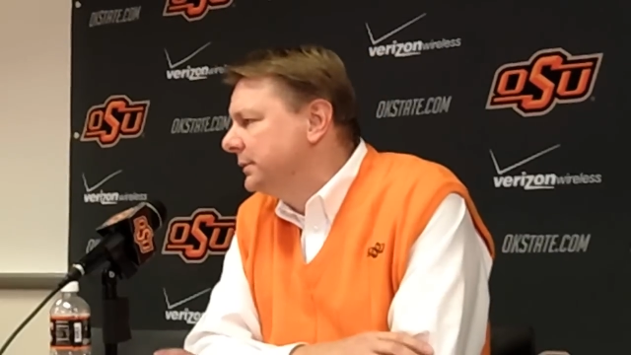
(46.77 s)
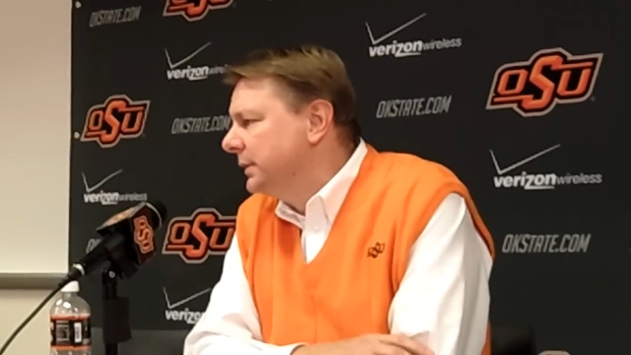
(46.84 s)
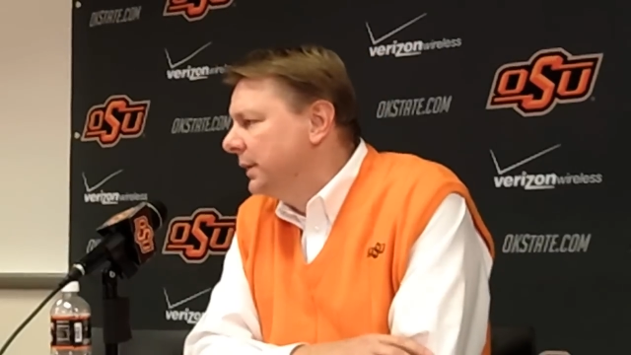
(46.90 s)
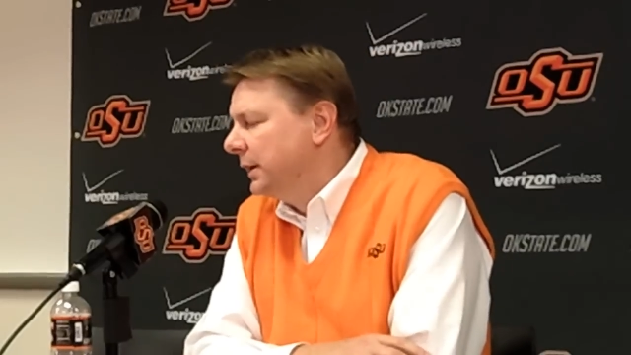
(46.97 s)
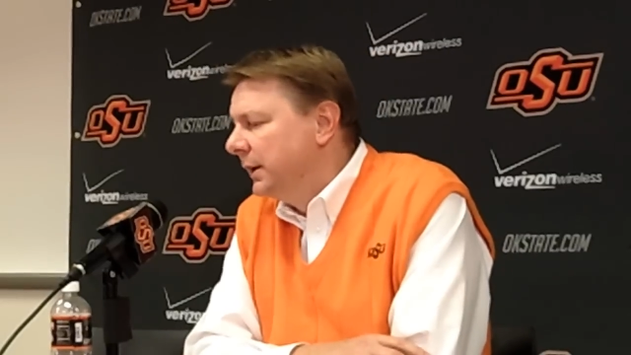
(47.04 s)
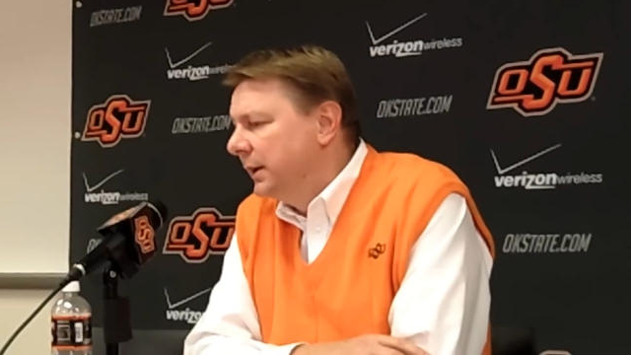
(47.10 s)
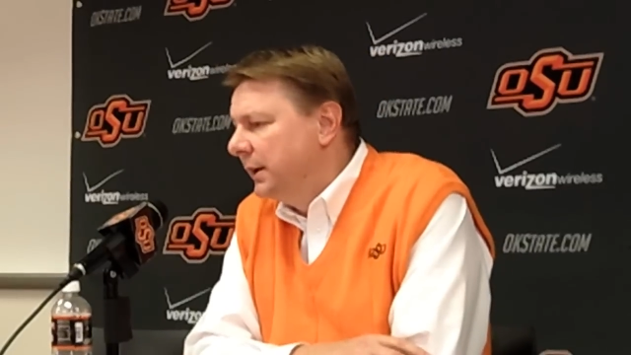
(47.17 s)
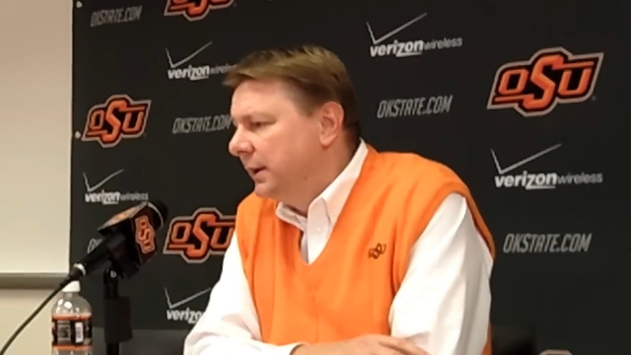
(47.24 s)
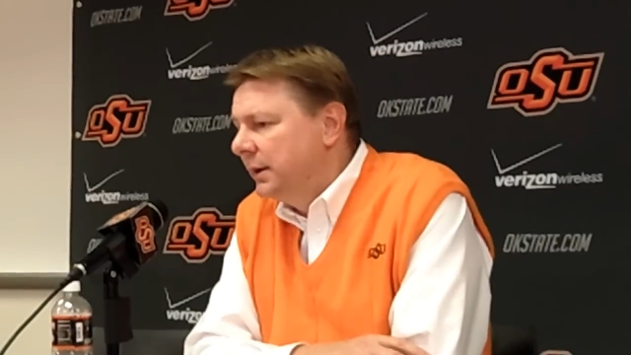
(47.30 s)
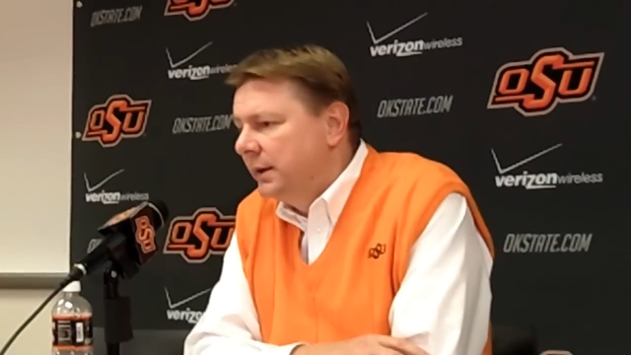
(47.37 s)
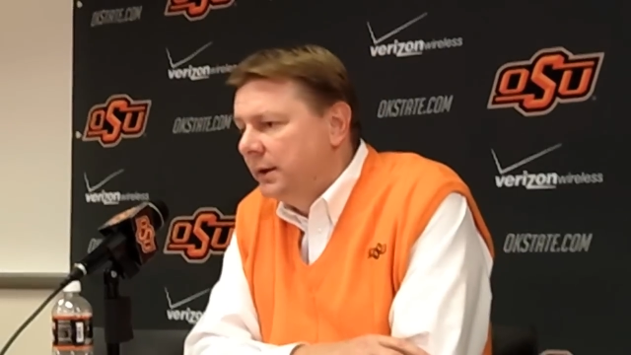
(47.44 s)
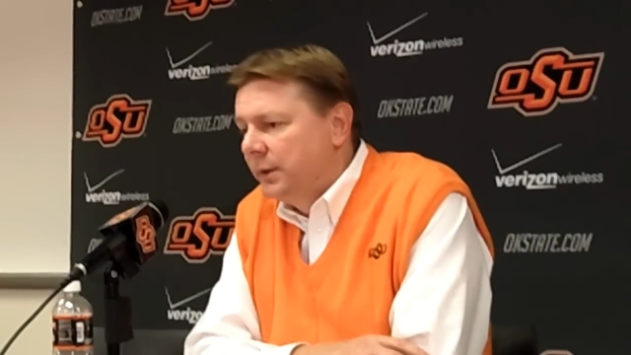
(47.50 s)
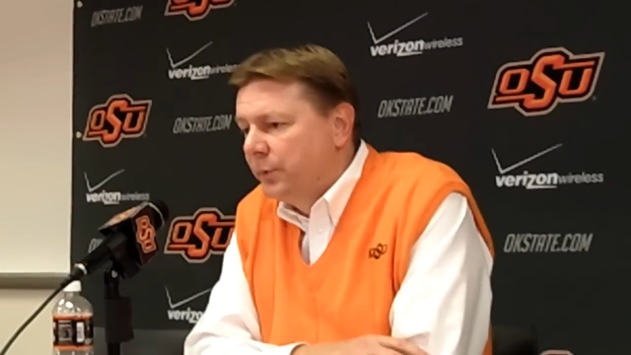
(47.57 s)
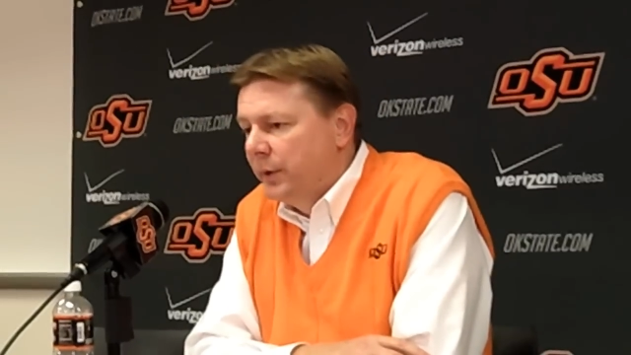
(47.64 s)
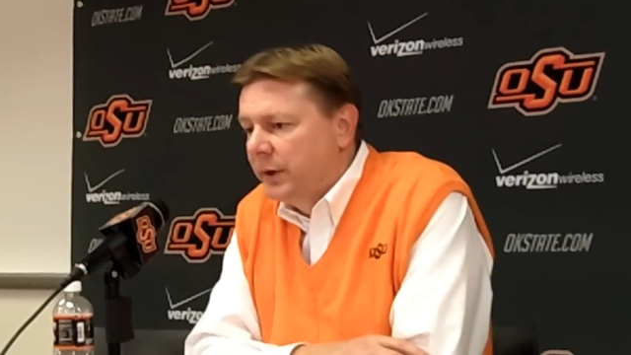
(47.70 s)

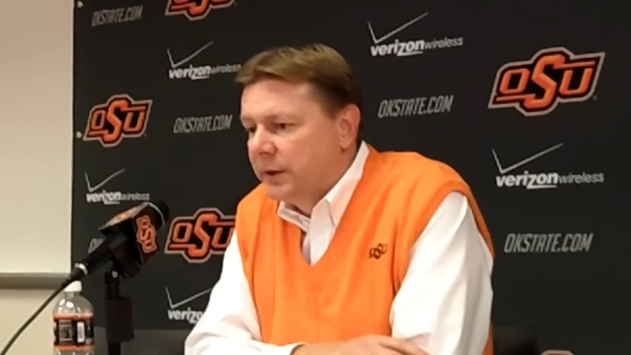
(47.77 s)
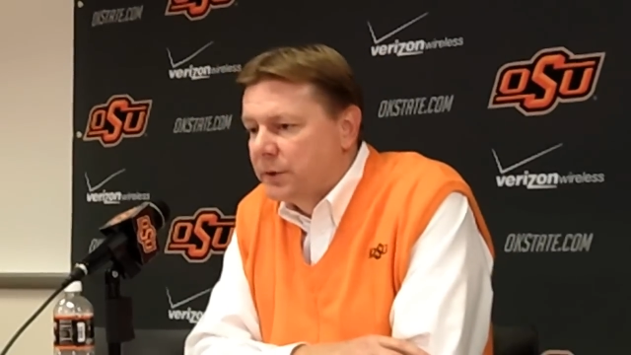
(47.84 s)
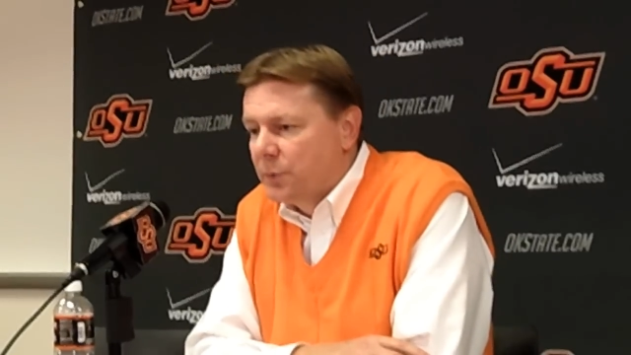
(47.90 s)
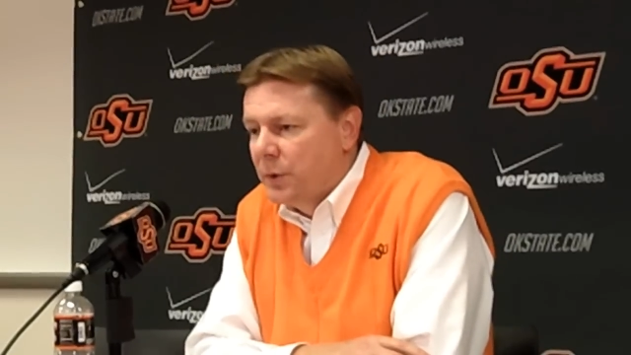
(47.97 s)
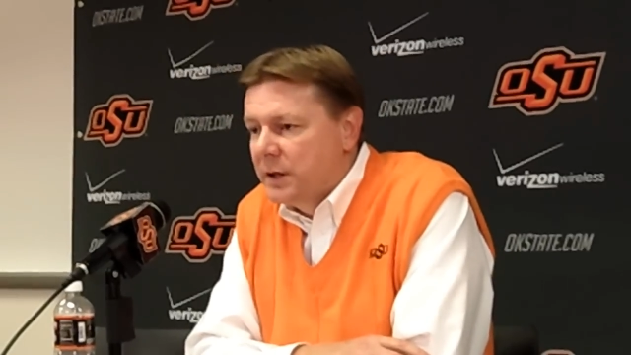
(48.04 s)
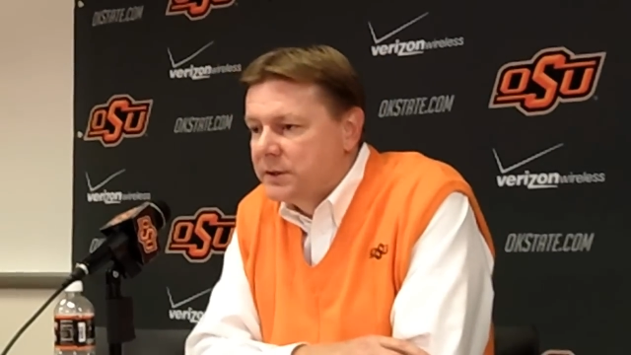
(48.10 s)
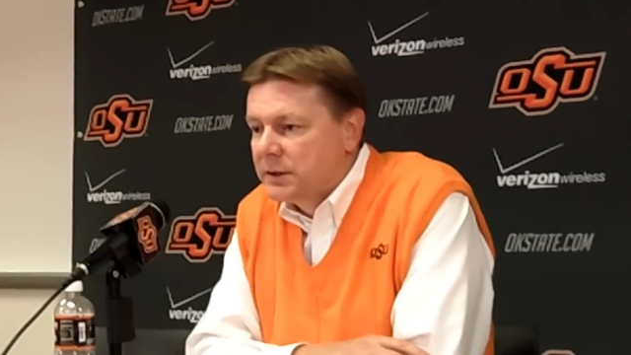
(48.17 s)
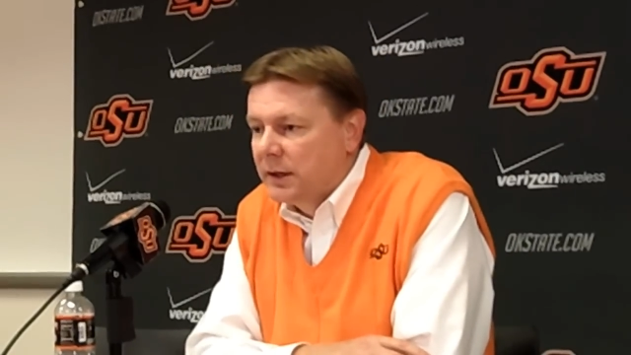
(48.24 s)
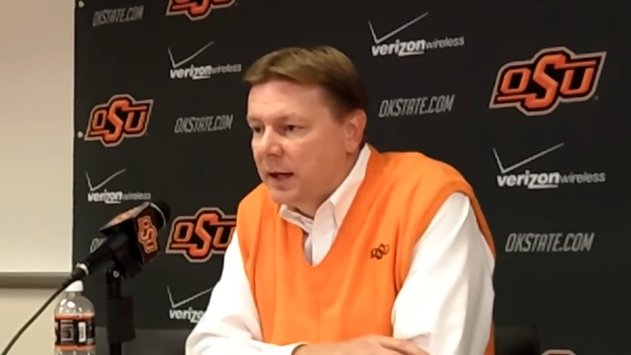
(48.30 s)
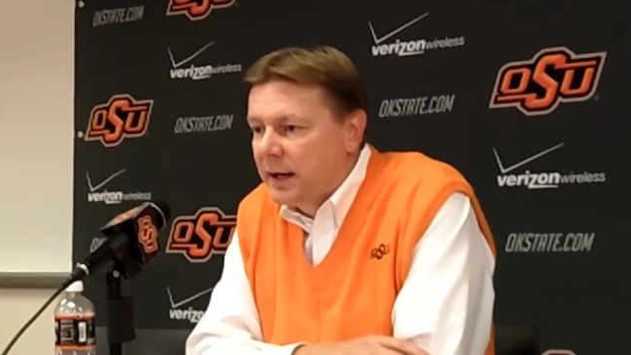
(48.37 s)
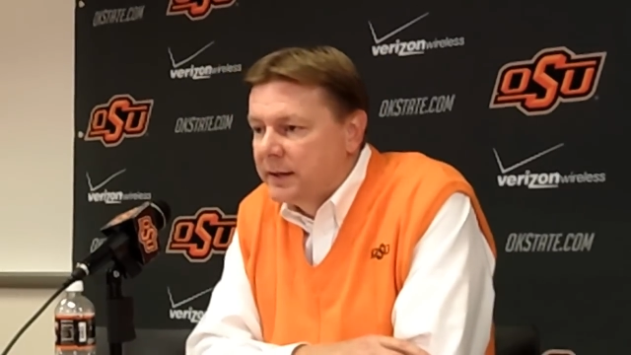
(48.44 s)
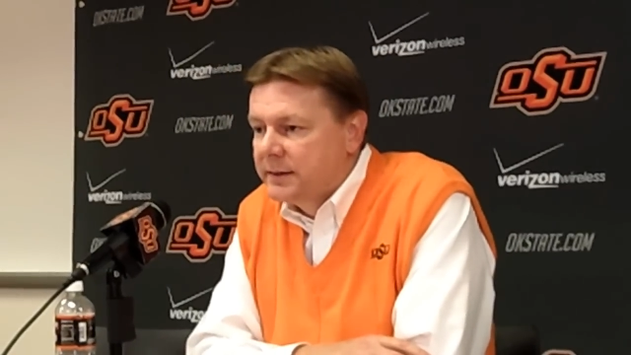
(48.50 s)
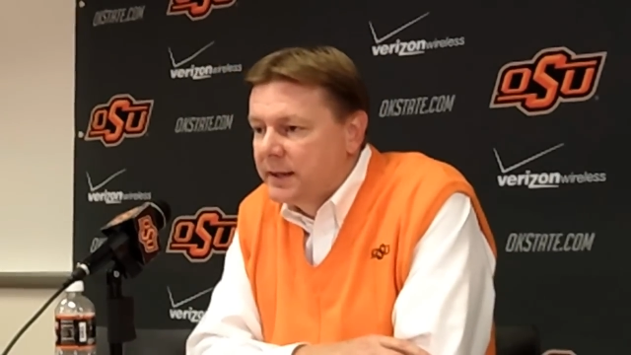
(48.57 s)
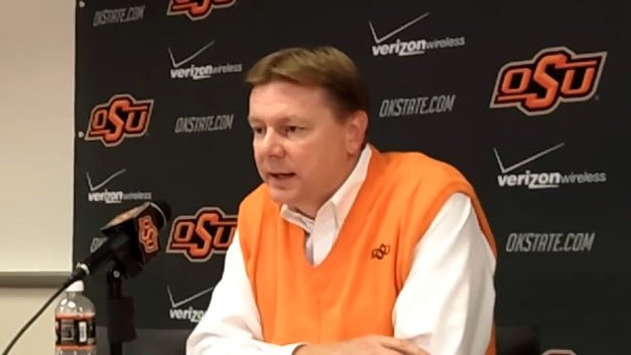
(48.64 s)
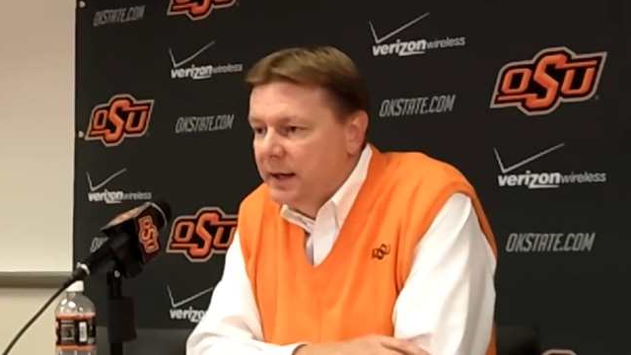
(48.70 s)
And we get to watch a
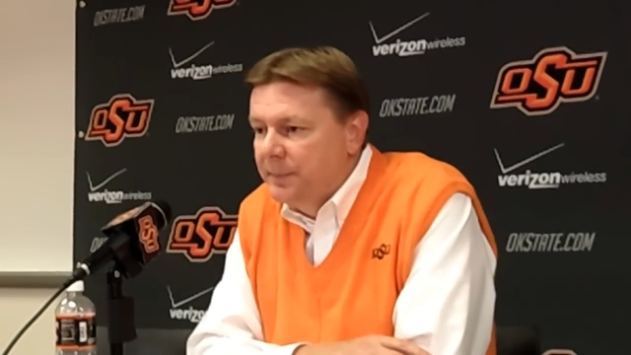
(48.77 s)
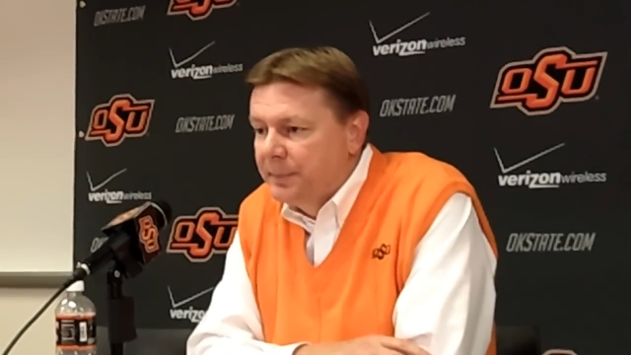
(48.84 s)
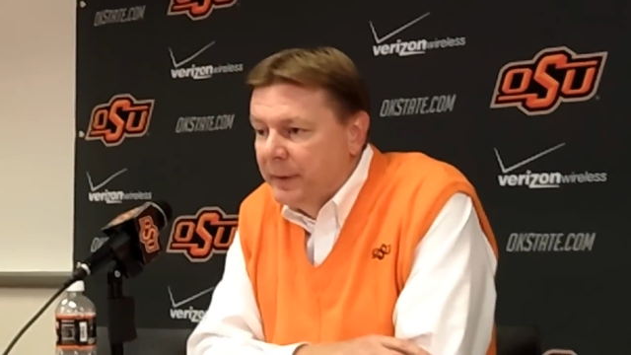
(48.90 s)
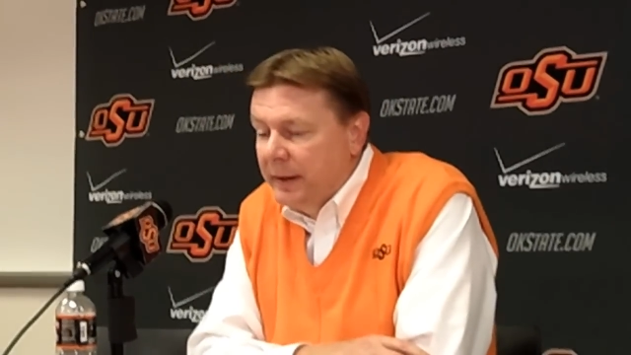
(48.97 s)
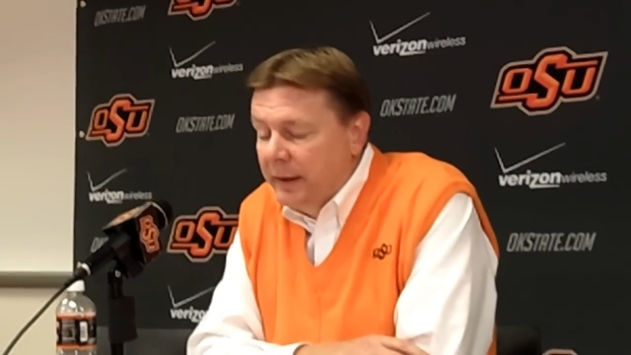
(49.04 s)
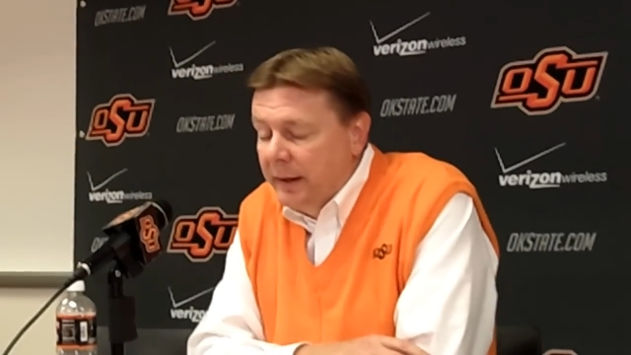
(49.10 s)
lot of tape